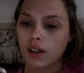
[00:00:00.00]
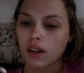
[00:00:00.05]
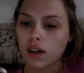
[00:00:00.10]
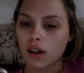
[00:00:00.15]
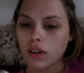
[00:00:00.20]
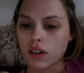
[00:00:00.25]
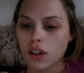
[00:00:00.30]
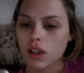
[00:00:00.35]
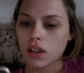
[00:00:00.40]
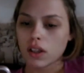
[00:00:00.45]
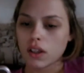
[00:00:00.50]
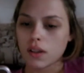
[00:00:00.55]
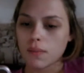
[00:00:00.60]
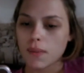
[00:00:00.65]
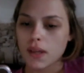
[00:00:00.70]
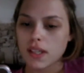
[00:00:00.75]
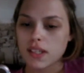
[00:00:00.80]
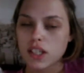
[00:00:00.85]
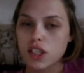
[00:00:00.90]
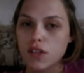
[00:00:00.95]
Hold on,
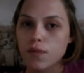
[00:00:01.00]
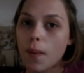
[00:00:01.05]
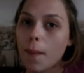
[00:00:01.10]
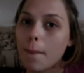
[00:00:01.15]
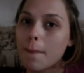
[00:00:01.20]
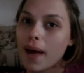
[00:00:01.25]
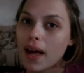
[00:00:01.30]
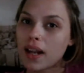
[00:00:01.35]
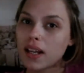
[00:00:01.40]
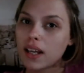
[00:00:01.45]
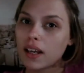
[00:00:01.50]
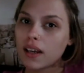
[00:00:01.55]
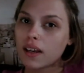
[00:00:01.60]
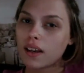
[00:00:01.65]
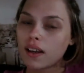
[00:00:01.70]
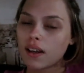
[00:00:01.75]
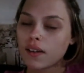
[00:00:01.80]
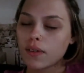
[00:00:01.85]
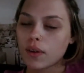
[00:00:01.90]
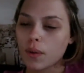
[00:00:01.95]
message from
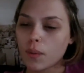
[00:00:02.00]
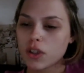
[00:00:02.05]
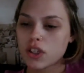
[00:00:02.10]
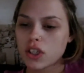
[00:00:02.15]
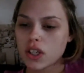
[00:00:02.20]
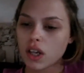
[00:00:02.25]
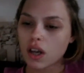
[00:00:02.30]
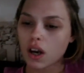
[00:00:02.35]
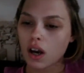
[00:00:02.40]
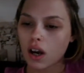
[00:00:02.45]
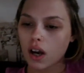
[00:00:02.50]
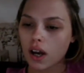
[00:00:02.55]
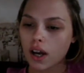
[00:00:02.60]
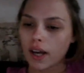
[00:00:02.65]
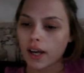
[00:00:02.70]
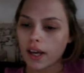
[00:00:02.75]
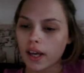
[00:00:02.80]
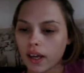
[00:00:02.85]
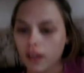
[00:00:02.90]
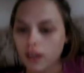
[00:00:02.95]
Maddie. If you're watching,
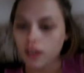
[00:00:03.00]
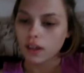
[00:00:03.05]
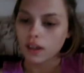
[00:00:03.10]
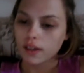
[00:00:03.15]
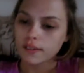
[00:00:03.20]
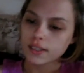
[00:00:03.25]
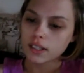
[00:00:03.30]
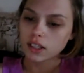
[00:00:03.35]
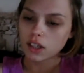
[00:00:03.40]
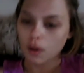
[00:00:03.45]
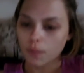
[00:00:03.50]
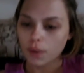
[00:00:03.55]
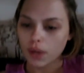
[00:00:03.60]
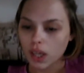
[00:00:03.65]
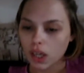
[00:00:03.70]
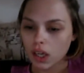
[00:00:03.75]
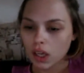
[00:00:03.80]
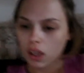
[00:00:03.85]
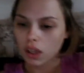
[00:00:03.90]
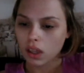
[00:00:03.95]
hi, how's it
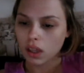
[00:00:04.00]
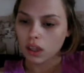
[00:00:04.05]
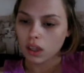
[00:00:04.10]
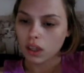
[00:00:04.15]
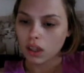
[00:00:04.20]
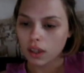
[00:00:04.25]
going?